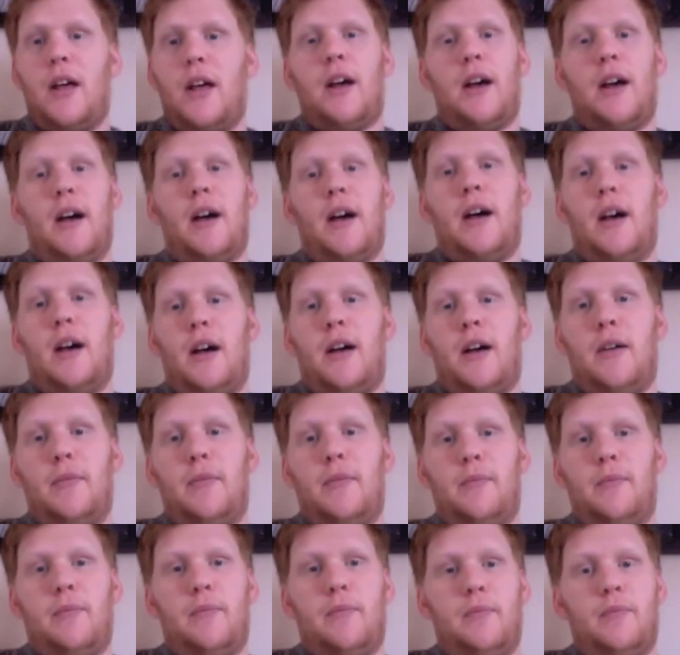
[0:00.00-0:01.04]

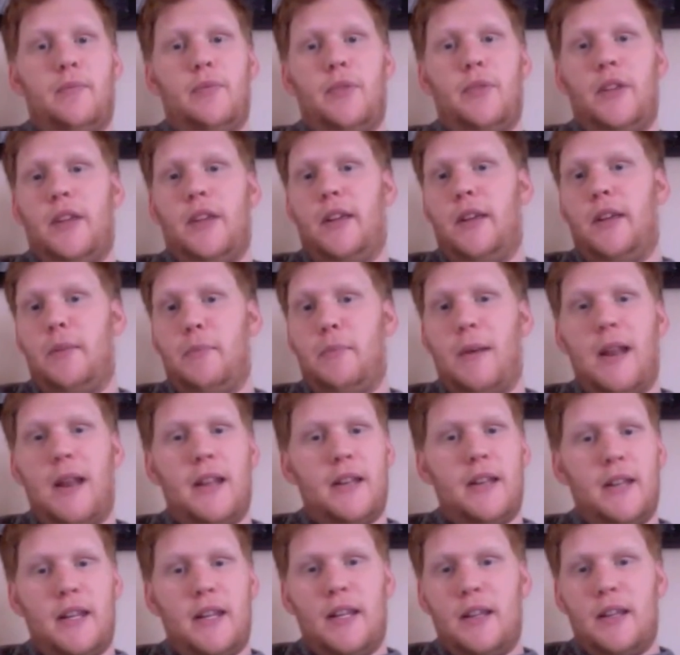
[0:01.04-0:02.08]
The
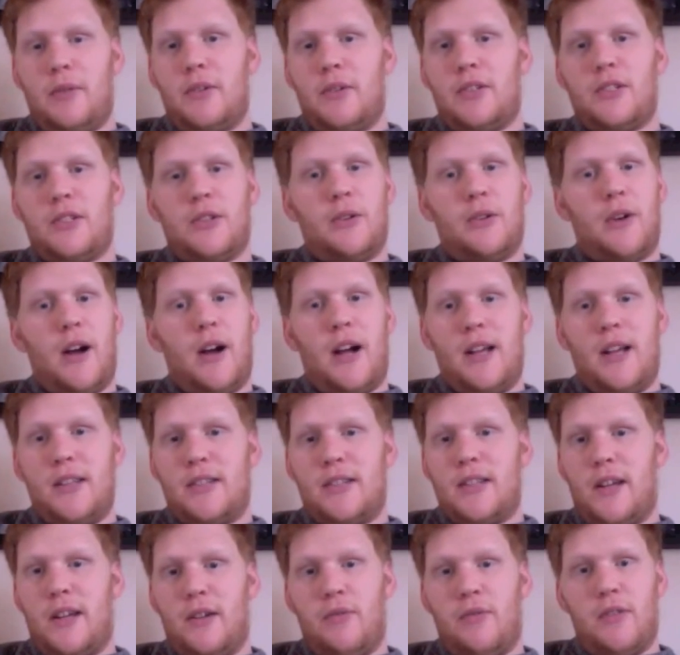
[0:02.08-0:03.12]
melody still
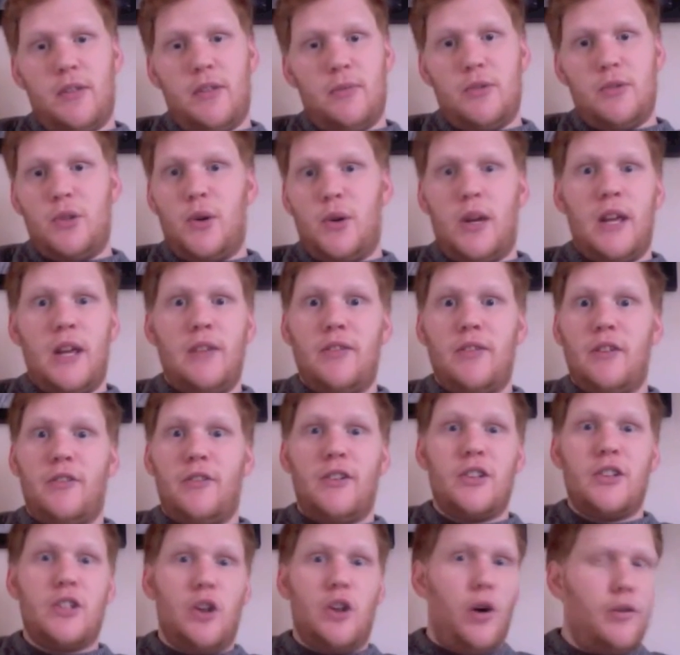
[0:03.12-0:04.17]
has a rhythm to it, even if
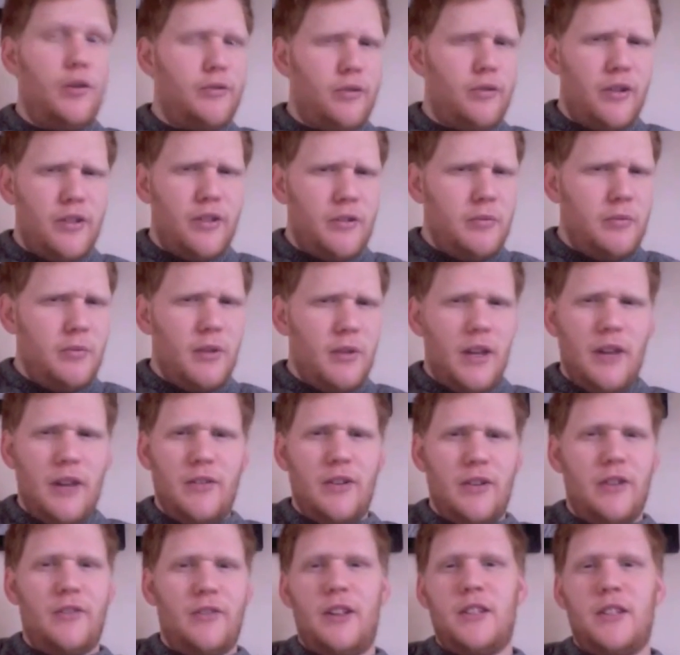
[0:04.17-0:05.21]
it's an off rhythm,
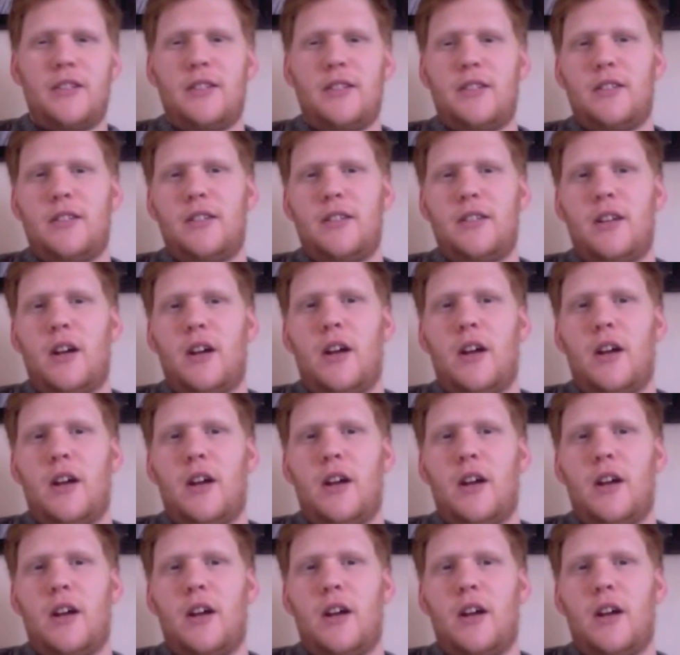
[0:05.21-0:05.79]
even if it's